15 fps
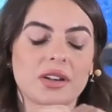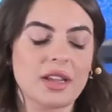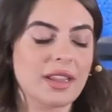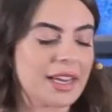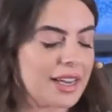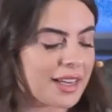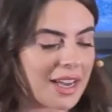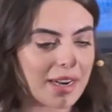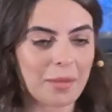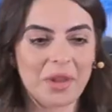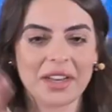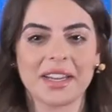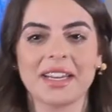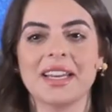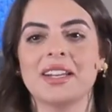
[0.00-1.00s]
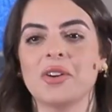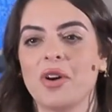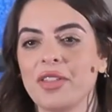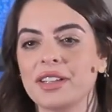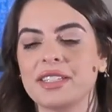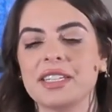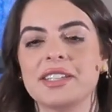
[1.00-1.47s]
Like, again, I'm not going to get into all
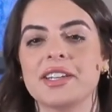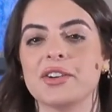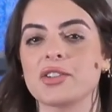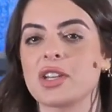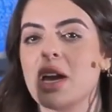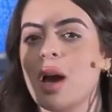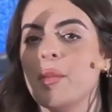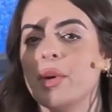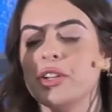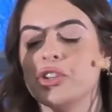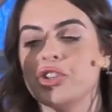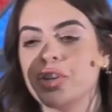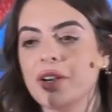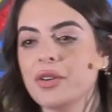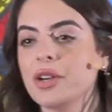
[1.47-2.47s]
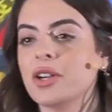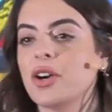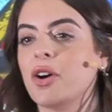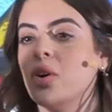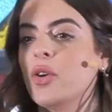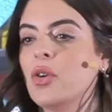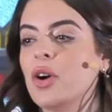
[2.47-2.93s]
the details, but
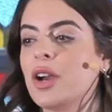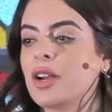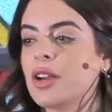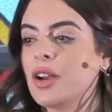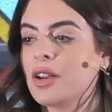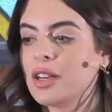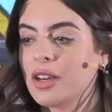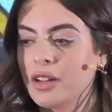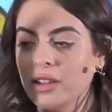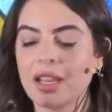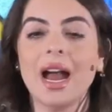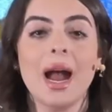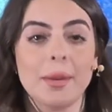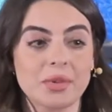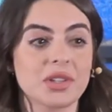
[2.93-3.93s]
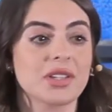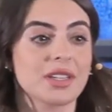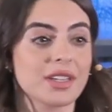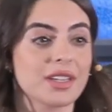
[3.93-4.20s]
Jericho collapsed